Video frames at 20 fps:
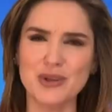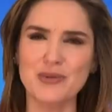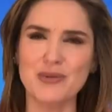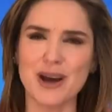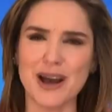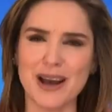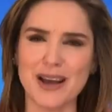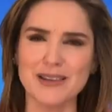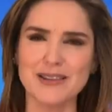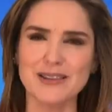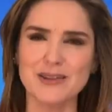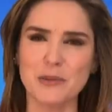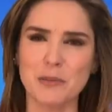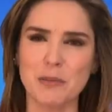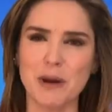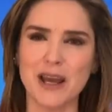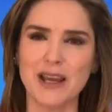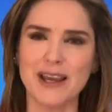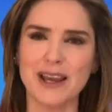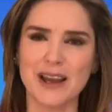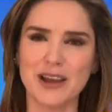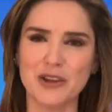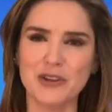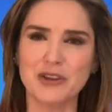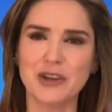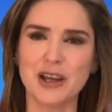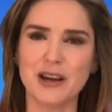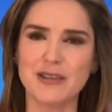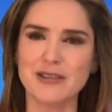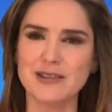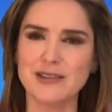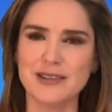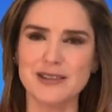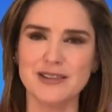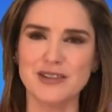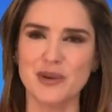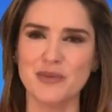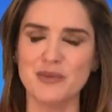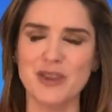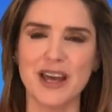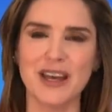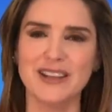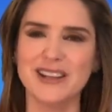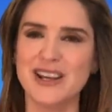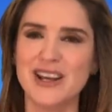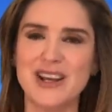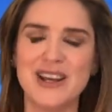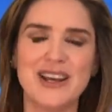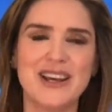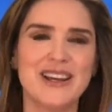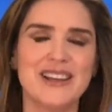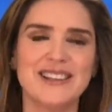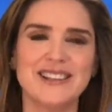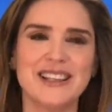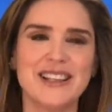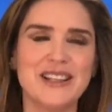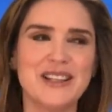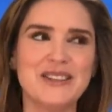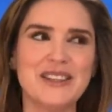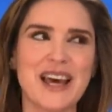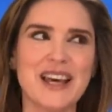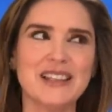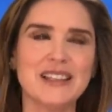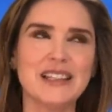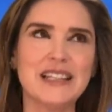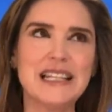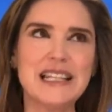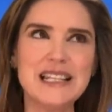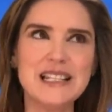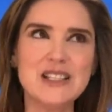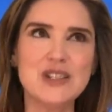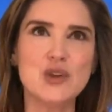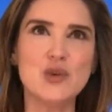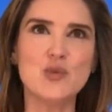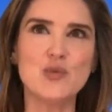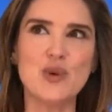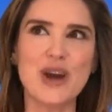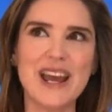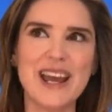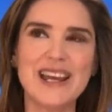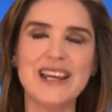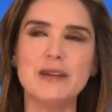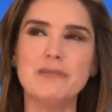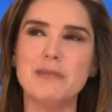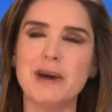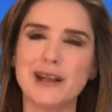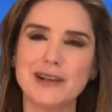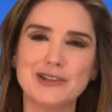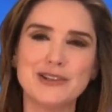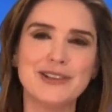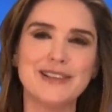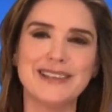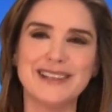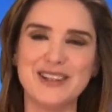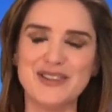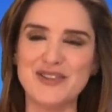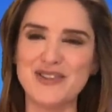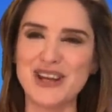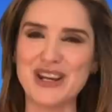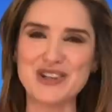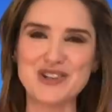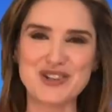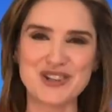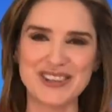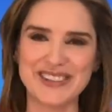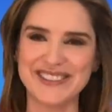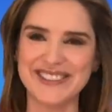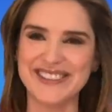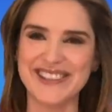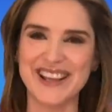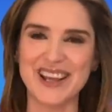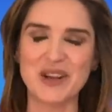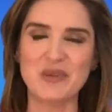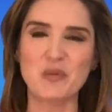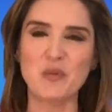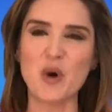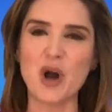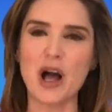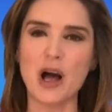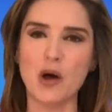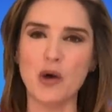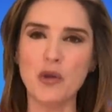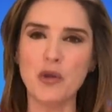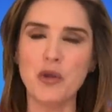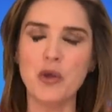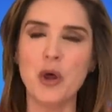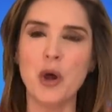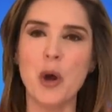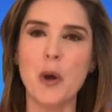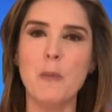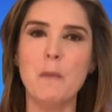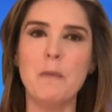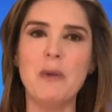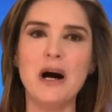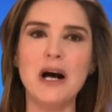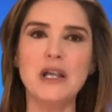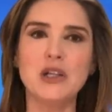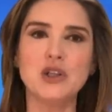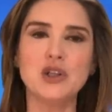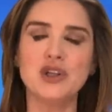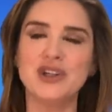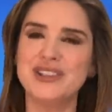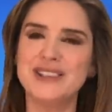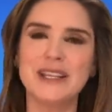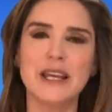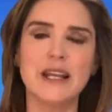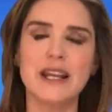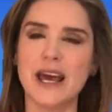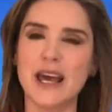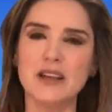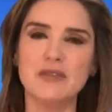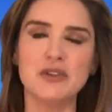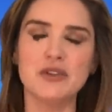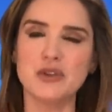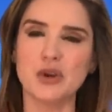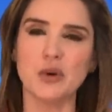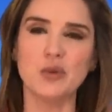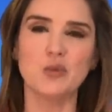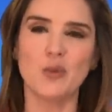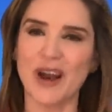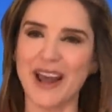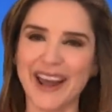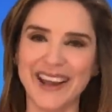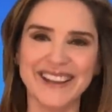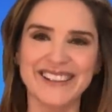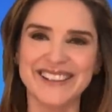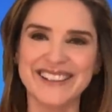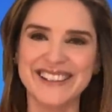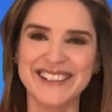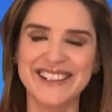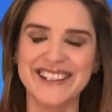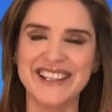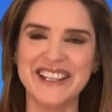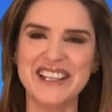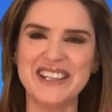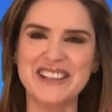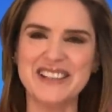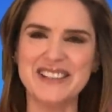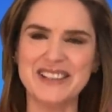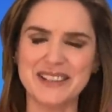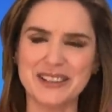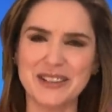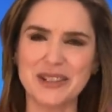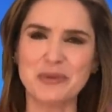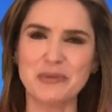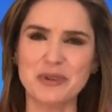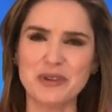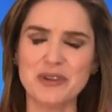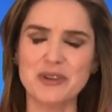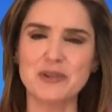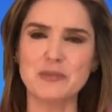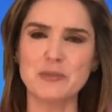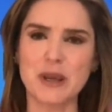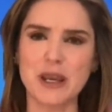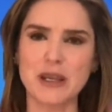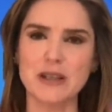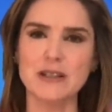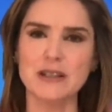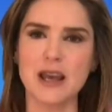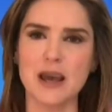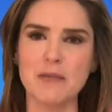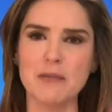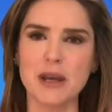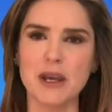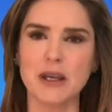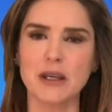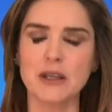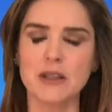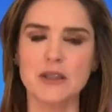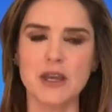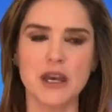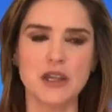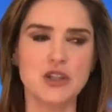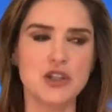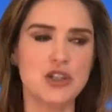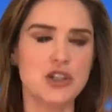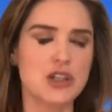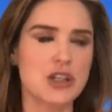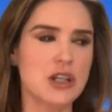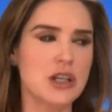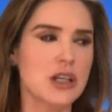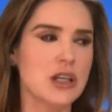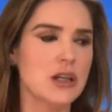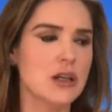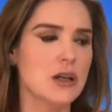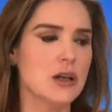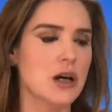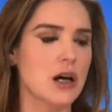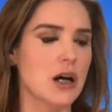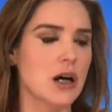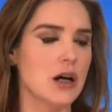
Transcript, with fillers: U.S. by a healthcare system that leads the way in medical innovation and wealth, but couldn't get out of its own way in dealing with this pandemic, that she